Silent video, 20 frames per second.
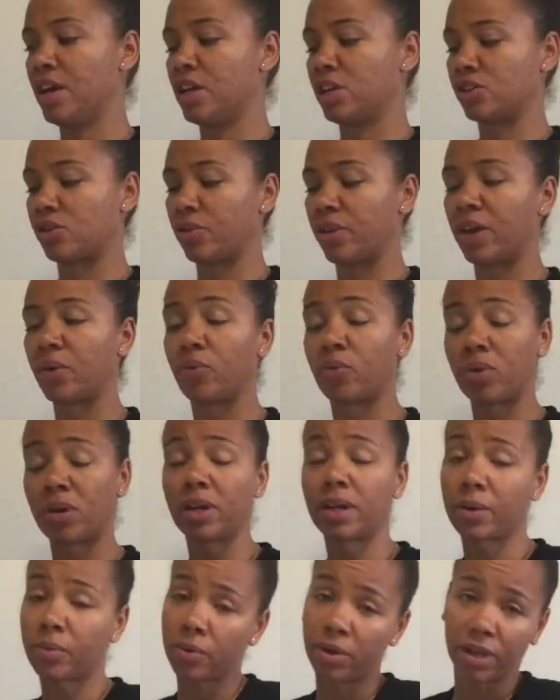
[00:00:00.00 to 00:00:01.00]
So they
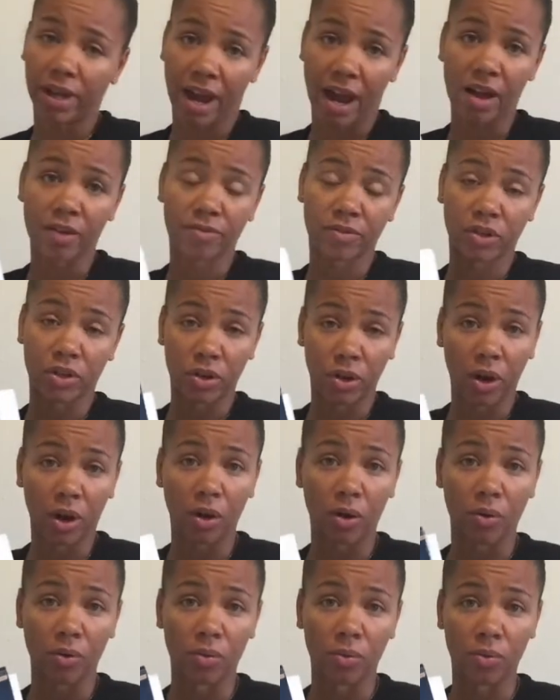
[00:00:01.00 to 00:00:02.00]
really have to
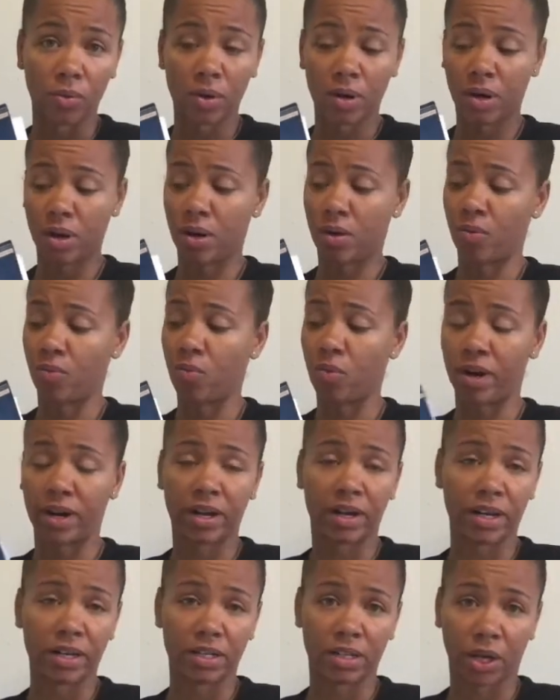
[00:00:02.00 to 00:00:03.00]
know what
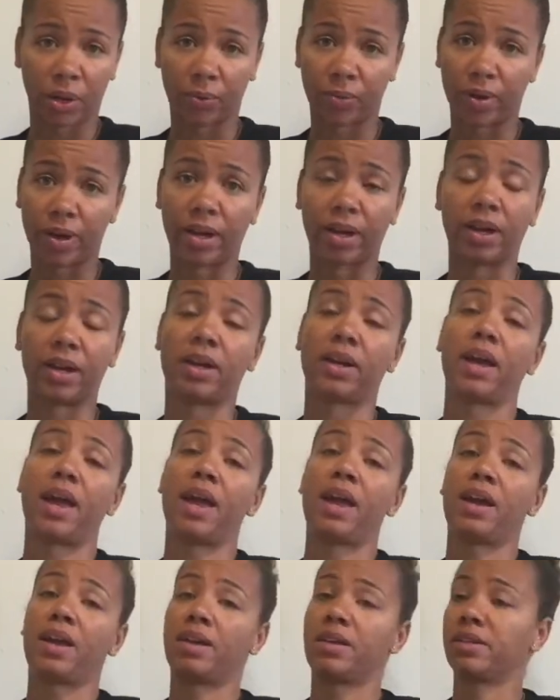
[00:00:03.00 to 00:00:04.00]
it is they're reading,
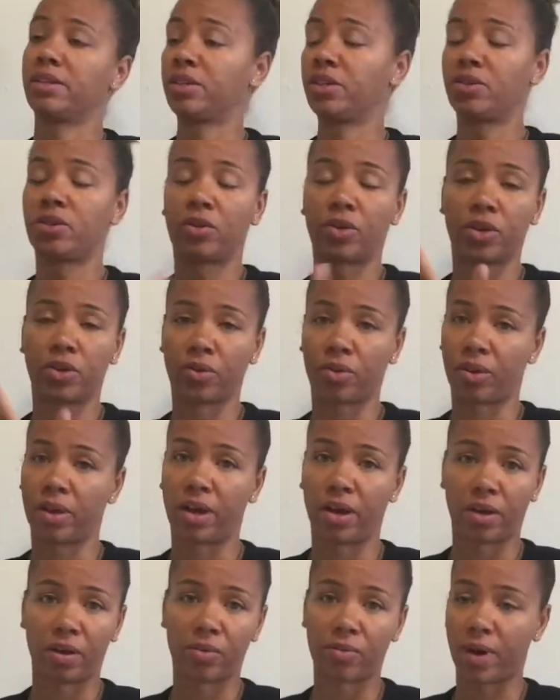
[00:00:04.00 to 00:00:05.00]
and you're
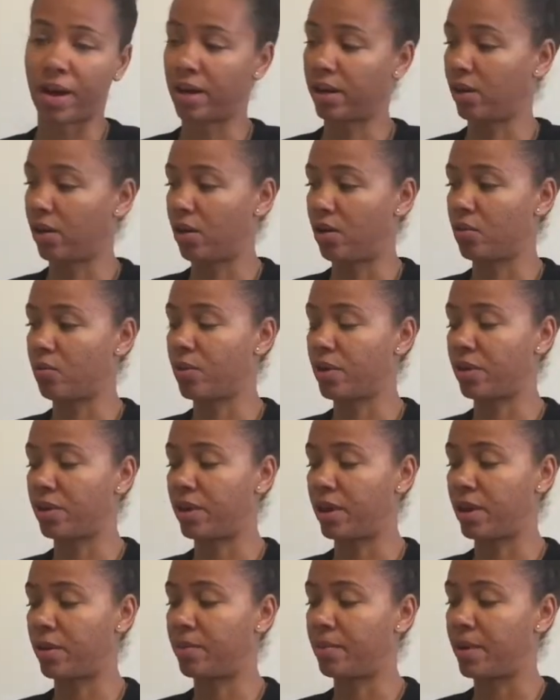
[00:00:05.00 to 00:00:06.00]
there right along with
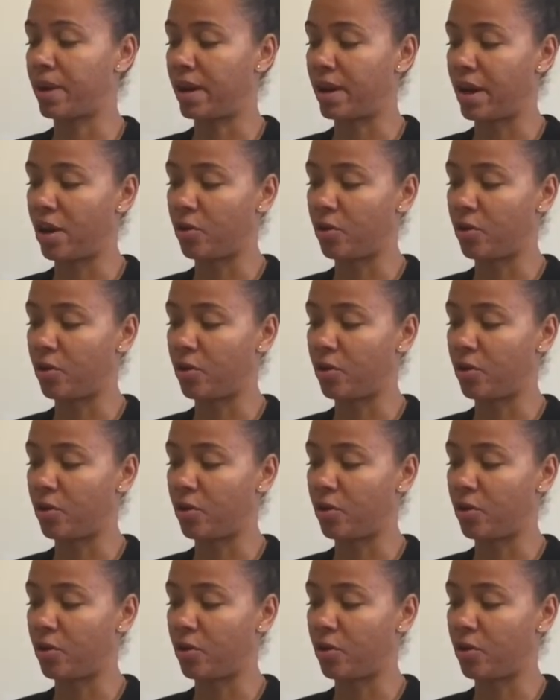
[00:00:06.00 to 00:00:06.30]
them and